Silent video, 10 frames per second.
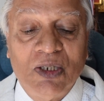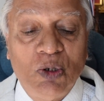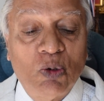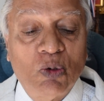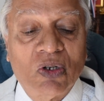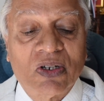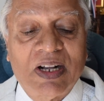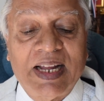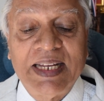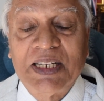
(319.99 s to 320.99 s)
You do not
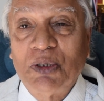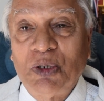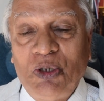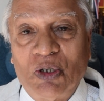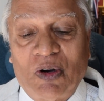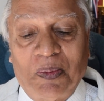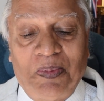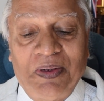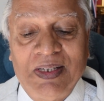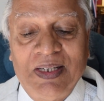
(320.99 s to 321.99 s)
like your
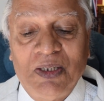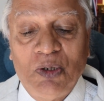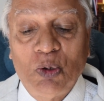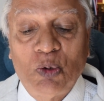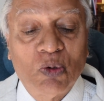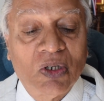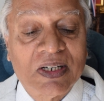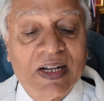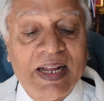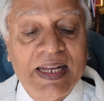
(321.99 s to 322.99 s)
job. You do
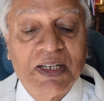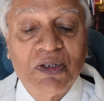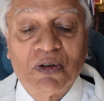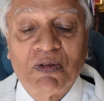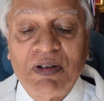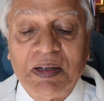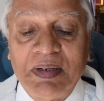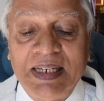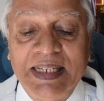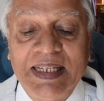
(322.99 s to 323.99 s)
not like your
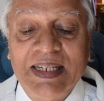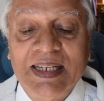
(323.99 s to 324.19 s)
family.